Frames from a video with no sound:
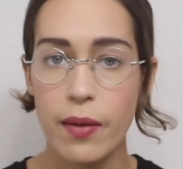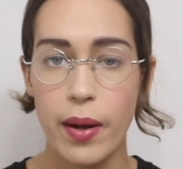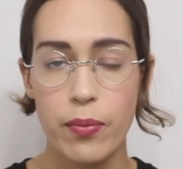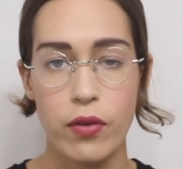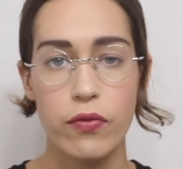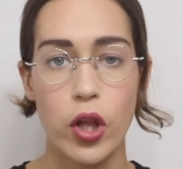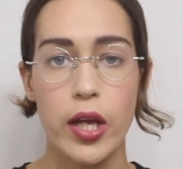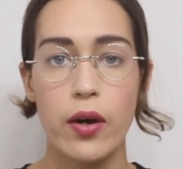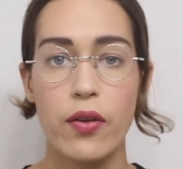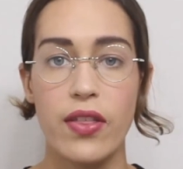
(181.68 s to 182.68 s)
of my
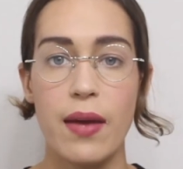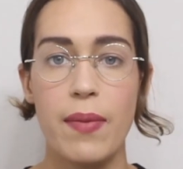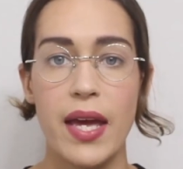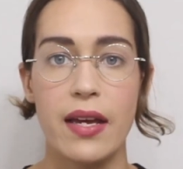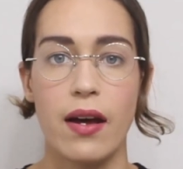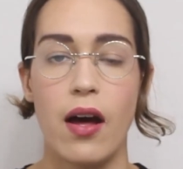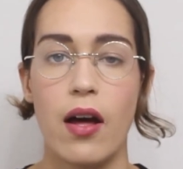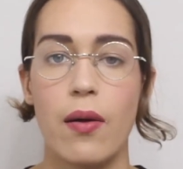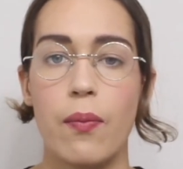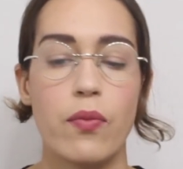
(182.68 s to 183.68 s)
portfolio. They make
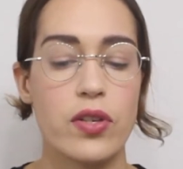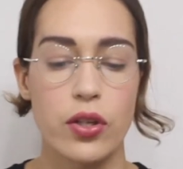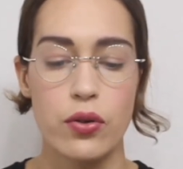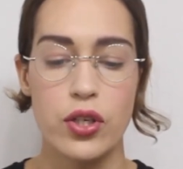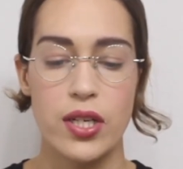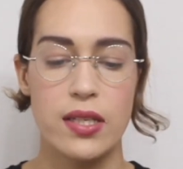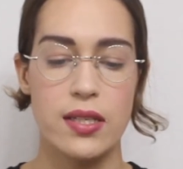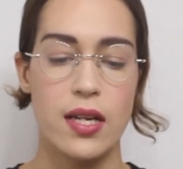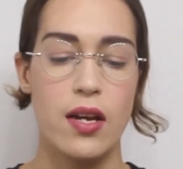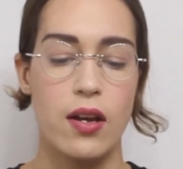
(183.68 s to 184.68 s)
um,
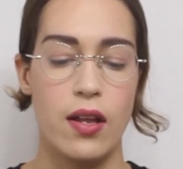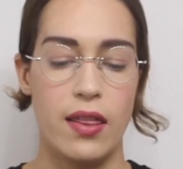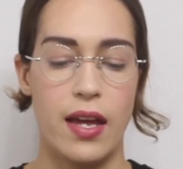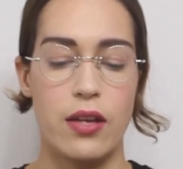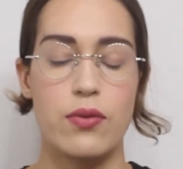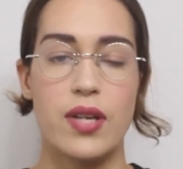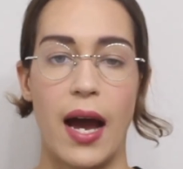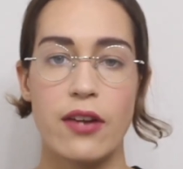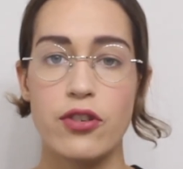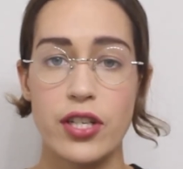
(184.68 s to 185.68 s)
solutions that use
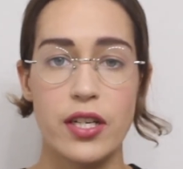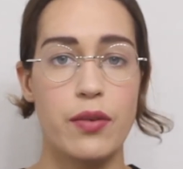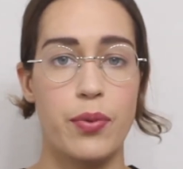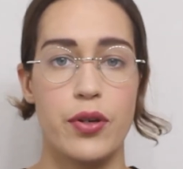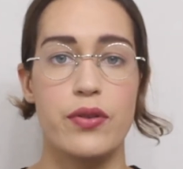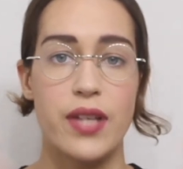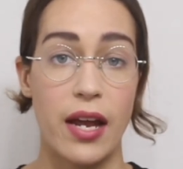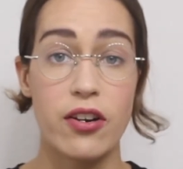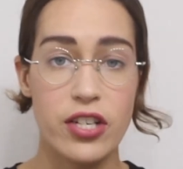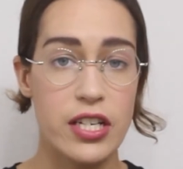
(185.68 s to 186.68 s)
hydrogen to produce
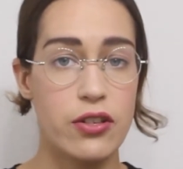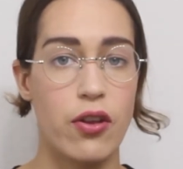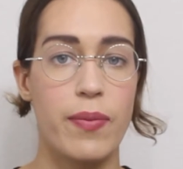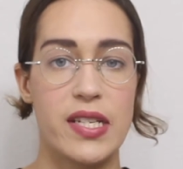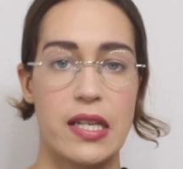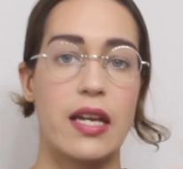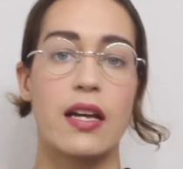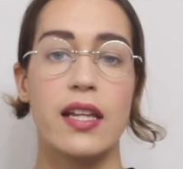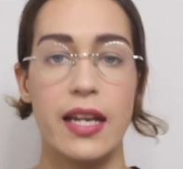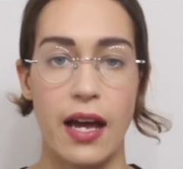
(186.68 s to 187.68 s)
energy, so they're basically a
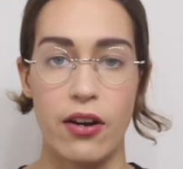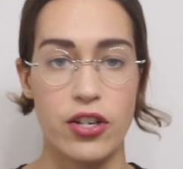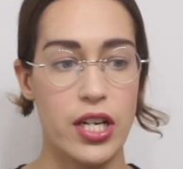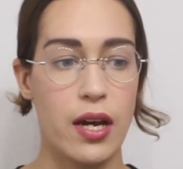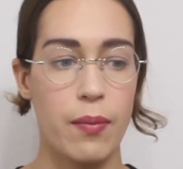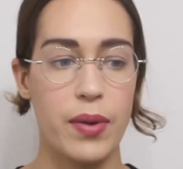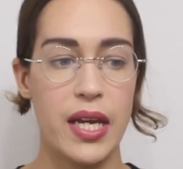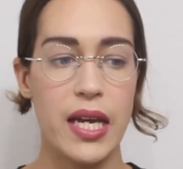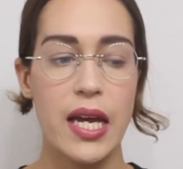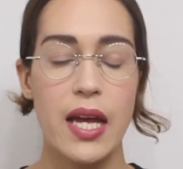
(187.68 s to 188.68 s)
clean energy
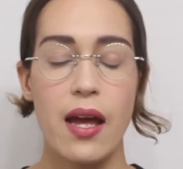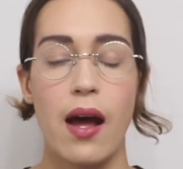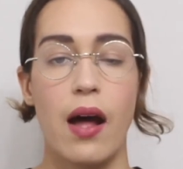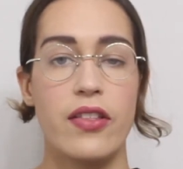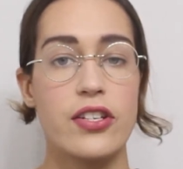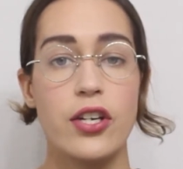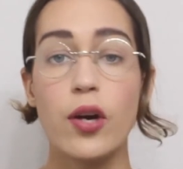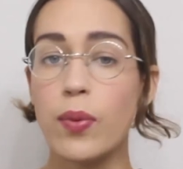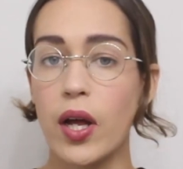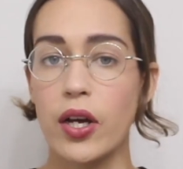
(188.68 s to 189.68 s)
company. This year,
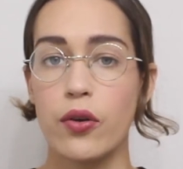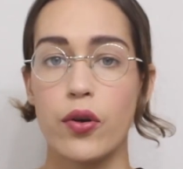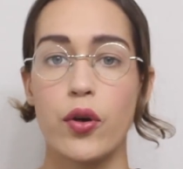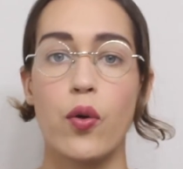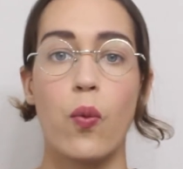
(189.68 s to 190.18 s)
Plug grew